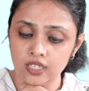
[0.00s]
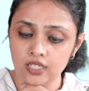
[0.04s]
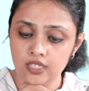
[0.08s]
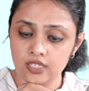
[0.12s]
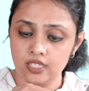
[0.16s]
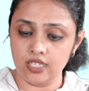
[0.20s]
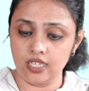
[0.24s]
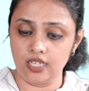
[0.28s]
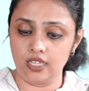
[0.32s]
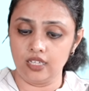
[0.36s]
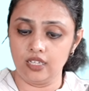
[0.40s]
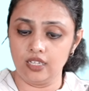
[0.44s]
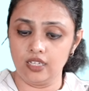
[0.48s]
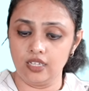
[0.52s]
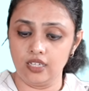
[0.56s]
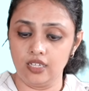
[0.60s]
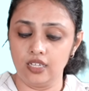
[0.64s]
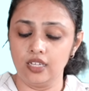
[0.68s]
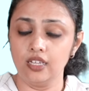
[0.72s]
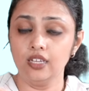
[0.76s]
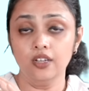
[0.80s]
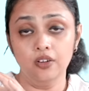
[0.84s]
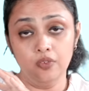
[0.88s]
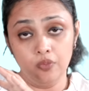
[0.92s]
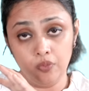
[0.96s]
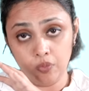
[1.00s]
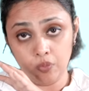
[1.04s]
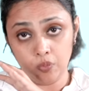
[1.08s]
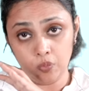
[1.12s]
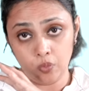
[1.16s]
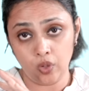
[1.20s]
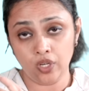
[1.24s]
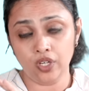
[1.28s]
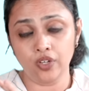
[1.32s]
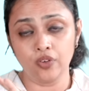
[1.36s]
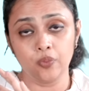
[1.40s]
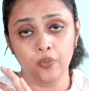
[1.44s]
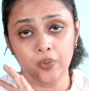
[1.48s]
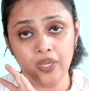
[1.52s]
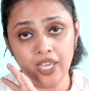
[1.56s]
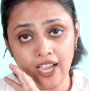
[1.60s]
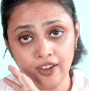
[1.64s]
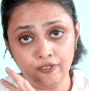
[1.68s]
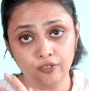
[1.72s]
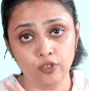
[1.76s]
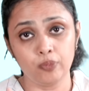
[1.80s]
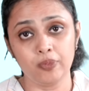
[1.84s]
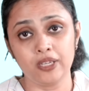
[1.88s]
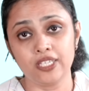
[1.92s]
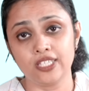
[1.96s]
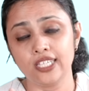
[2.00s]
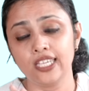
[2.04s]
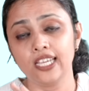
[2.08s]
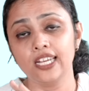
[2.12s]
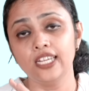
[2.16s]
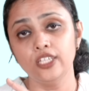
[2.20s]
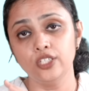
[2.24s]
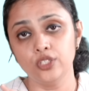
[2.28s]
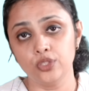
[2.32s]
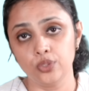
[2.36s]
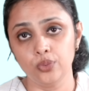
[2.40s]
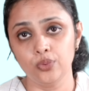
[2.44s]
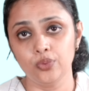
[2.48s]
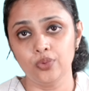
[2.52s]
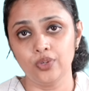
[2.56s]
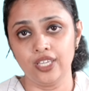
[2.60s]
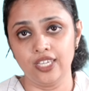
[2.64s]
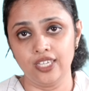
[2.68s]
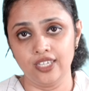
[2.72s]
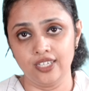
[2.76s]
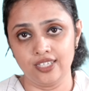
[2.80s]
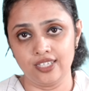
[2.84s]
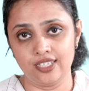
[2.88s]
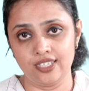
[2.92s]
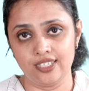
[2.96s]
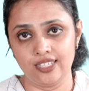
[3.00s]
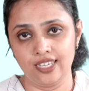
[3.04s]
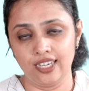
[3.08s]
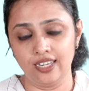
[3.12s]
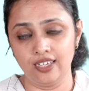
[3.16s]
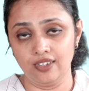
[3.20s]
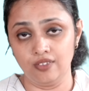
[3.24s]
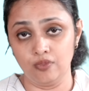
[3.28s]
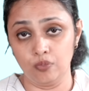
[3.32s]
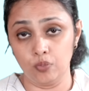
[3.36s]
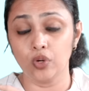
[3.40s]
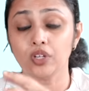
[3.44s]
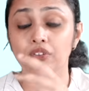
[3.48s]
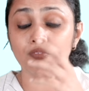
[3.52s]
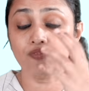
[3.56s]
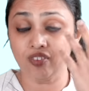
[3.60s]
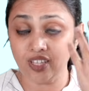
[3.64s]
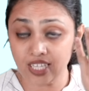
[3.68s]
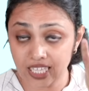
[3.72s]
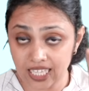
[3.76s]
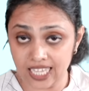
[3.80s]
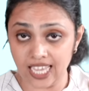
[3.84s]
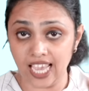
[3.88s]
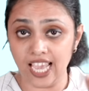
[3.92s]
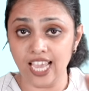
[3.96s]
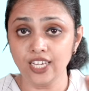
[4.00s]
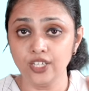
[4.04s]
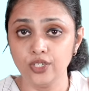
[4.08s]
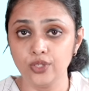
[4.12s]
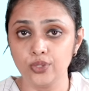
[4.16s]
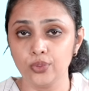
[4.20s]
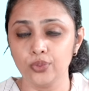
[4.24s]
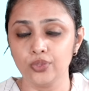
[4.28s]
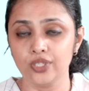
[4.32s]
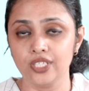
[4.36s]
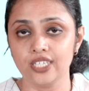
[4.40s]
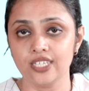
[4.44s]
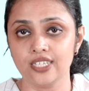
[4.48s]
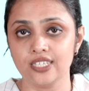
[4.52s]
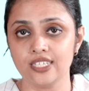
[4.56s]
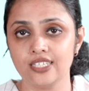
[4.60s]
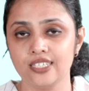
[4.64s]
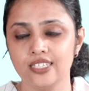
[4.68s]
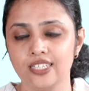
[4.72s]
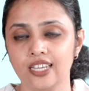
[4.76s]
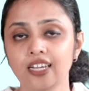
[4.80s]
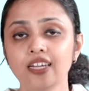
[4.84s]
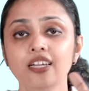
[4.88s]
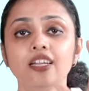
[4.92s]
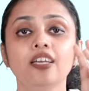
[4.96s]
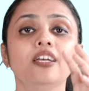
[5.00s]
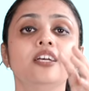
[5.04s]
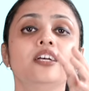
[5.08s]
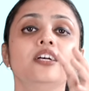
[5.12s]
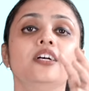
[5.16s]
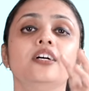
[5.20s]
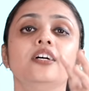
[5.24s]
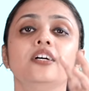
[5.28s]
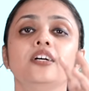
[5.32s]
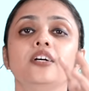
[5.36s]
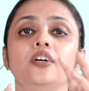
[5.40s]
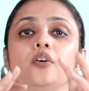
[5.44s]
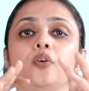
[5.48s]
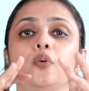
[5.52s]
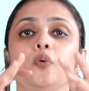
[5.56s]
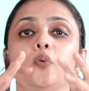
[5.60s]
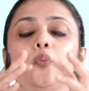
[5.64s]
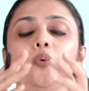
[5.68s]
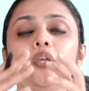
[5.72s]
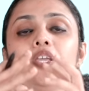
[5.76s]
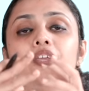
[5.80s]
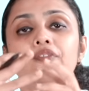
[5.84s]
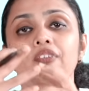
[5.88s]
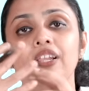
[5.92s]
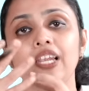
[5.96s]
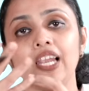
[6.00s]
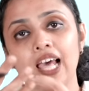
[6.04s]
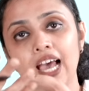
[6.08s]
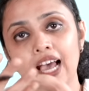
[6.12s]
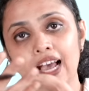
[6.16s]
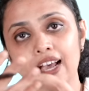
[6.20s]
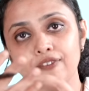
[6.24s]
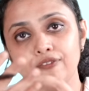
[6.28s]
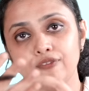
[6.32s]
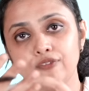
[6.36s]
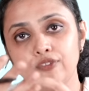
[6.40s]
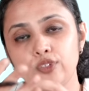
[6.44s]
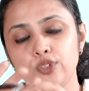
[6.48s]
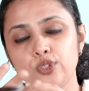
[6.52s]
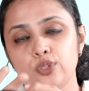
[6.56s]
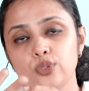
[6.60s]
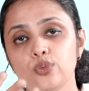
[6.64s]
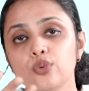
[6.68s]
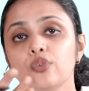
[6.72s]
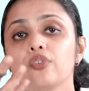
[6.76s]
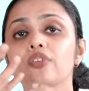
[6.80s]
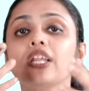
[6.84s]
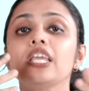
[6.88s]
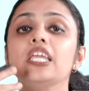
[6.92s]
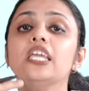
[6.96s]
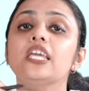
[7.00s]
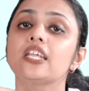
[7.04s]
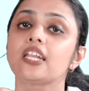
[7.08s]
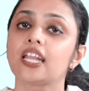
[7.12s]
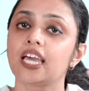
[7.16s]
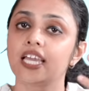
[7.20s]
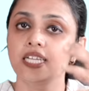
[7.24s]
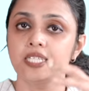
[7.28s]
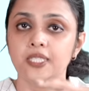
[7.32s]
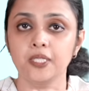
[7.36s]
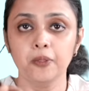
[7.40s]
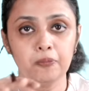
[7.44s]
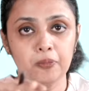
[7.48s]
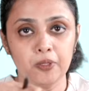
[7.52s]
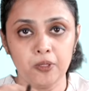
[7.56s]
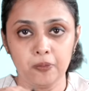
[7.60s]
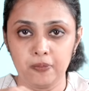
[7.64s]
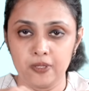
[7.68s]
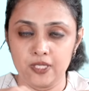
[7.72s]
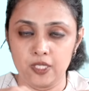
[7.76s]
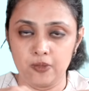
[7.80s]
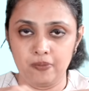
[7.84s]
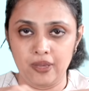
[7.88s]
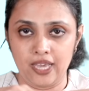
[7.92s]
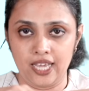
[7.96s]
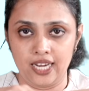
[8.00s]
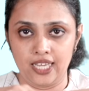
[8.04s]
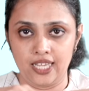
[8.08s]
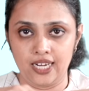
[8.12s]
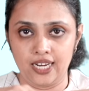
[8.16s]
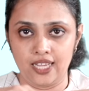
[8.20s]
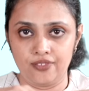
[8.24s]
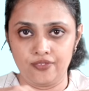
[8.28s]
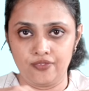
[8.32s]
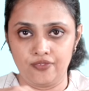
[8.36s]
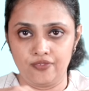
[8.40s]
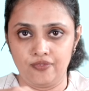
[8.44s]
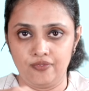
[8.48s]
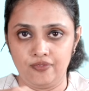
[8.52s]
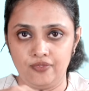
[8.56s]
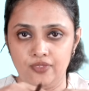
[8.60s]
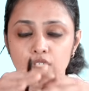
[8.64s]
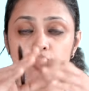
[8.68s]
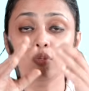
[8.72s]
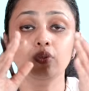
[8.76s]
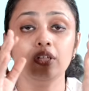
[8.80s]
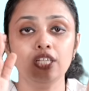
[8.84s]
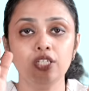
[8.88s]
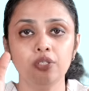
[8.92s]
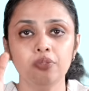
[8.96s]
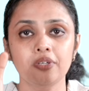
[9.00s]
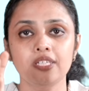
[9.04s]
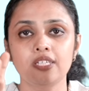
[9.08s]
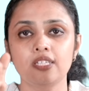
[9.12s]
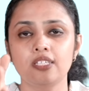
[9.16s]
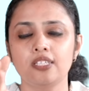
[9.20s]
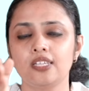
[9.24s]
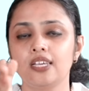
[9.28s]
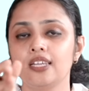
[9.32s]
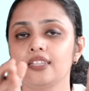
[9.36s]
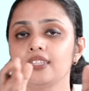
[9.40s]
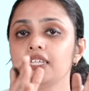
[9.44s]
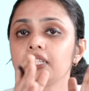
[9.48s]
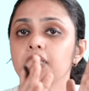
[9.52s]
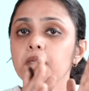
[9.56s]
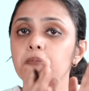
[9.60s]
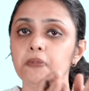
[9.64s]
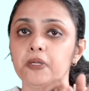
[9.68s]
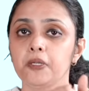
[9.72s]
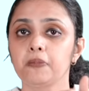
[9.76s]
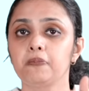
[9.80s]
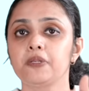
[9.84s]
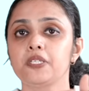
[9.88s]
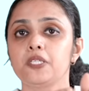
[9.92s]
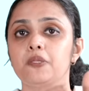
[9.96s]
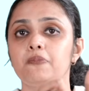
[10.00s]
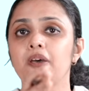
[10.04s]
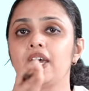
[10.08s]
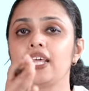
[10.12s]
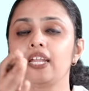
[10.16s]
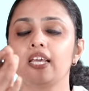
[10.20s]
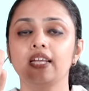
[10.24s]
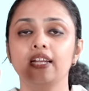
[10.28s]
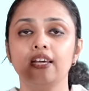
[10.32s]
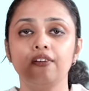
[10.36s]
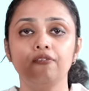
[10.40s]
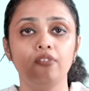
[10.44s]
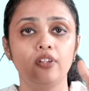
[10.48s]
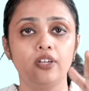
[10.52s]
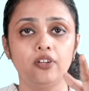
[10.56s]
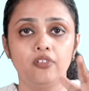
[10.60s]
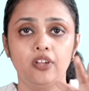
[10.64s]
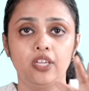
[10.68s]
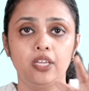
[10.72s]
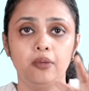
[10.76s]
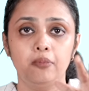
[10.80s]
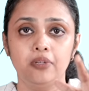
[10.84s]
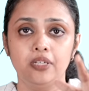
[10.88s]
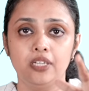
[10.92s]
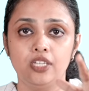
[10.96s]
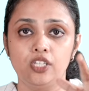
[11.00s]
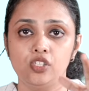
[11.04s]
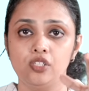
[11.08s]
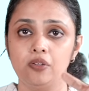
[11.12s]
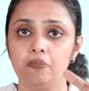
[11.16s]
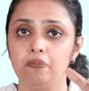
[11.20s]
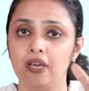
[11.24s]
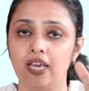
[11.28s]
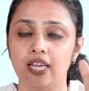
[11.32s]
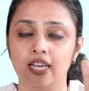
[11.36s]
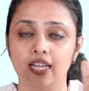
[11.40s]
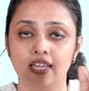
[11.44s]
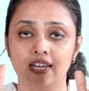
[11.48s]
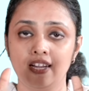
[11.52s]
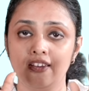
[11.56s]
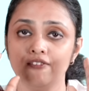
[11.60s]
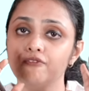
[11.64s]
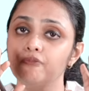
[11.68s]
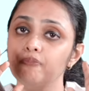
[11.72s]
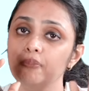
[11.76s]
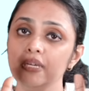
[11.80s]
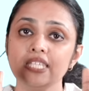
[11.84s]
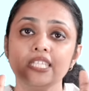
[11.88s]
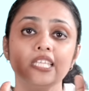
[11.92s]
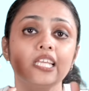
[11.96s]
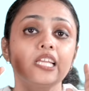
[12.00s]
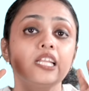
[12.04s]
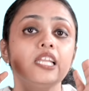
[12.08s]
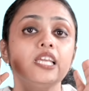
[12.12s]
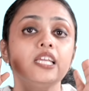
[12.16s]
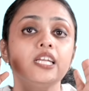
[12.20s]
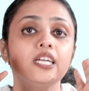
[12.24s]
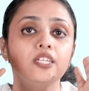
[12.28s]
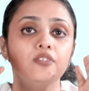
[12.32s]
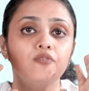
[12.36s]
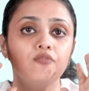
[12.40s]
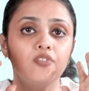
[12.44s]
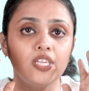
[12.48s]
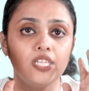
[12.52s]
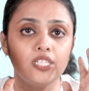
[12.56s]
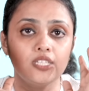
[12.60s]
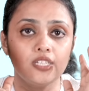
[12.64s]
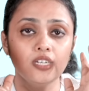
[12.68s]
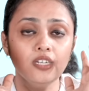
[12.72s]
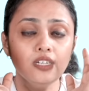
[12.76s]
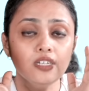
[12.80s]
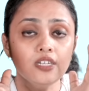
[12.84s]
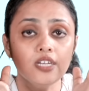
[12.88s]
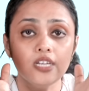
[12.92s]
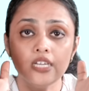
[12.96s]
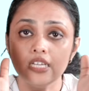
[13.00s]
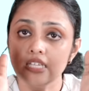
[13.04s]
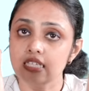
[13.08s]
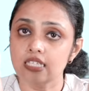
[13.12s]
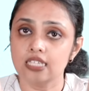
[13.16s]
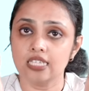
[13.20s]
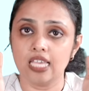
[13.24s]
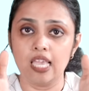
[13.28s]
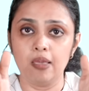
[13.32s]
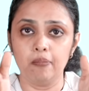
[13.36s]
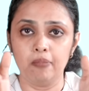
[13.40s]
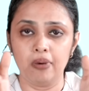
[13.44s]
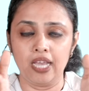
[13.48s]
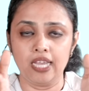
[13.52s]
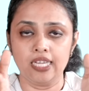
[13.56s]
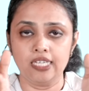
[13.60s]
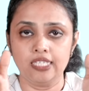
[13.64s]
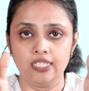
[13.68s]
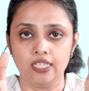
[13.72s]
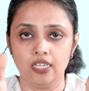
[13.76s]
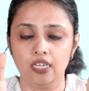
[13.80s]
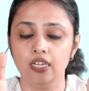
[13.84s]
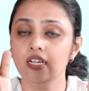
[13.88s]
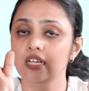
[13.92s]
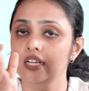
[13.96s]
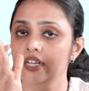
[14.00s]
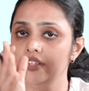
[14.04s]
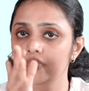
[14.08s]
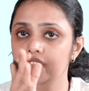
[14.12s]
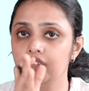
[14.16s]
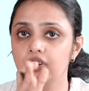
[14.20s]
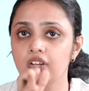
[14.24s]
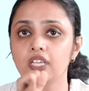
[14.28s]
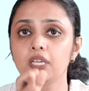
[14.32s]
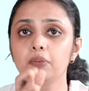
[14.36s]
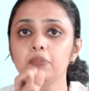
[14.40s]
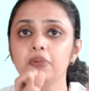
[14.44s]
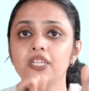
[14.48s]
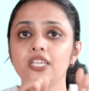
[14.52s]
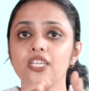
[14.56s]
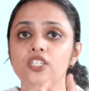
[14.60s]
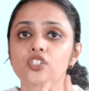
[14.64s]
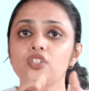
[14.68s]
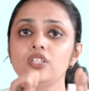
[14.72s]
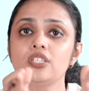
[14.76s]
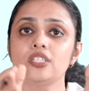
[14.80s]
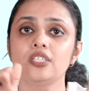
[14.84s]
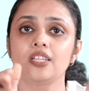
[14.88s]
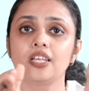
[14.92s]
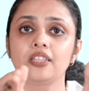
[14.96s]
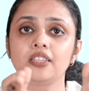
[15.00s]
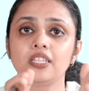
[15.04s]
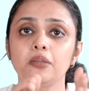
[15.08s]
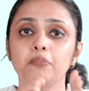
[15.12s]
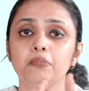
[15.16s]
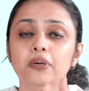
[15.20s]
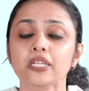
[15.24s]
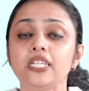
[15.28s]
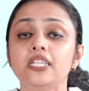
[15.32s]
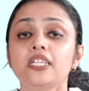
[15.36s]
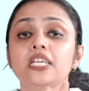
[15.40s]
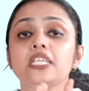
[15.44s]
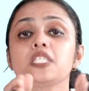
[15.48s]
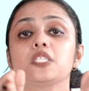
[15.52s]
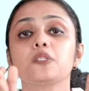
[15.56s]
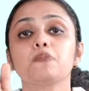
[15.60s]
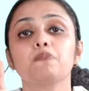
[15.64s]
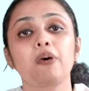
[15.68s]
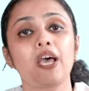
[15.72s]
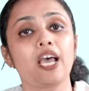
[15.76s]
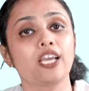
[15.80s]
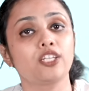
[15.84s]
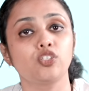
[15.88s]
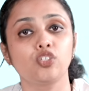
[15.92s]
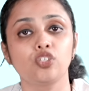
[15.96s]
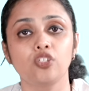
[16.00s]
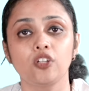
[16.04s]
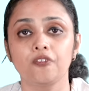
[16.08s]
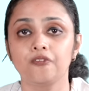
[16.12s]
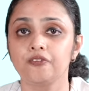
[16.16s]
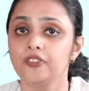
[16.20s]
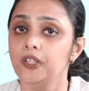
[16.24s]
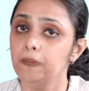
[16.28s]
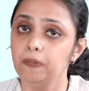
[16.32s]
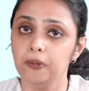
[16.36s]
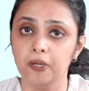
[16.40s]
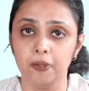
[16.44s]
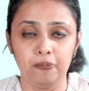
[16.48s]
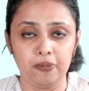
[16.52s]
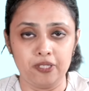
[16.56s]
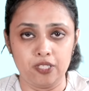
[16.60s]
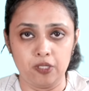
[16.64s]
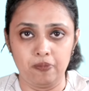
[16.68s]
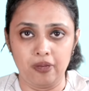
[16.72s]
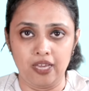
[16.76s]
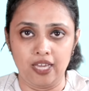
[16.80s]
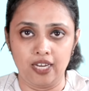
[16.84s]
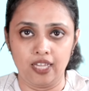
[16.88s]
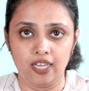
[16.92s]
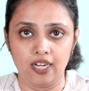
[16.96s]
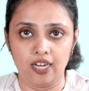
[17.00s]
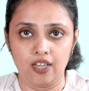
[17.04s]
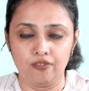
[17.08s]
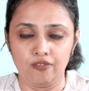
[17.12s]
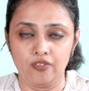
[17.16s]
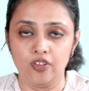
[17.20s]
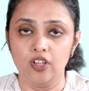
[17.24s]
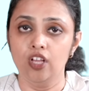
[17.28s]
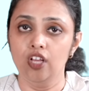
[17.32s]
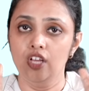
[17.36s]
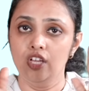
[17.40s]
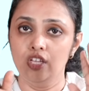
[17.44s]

See, what we have to basically do here is that, what we can do here is that we will have to rewrite the purpose paragraph. You need to understand that the purpose paragraph and recommendation paragraph basically convey the same idea. The recommendation is nothing but an expansion of the purpose paragraph.